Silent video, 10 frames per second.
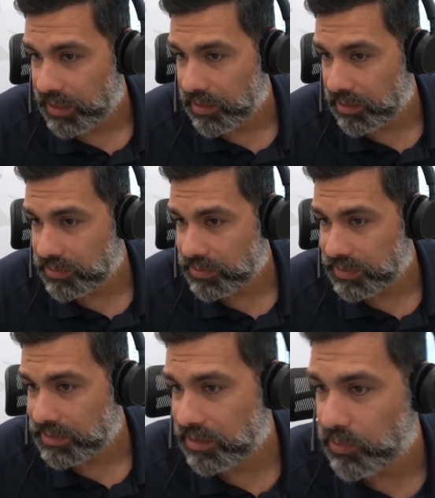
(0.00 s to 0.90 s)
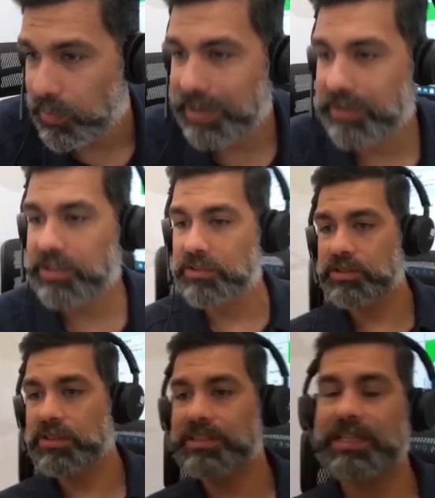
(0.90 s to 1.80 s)
And Oscar's asking, where do you
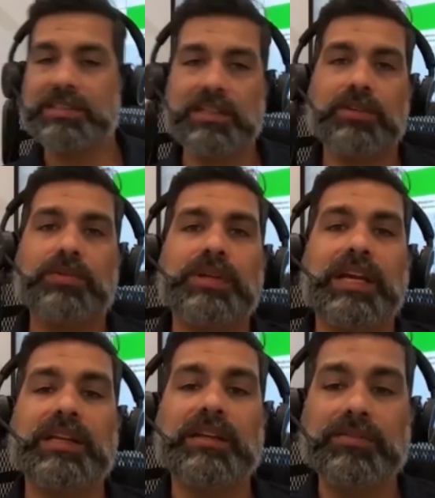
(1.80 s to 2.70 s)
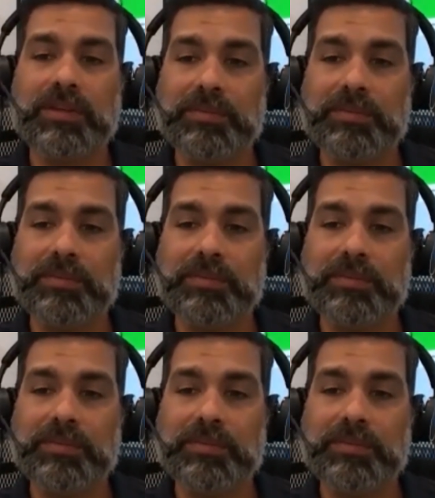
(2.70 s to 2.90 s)
start testing creatives?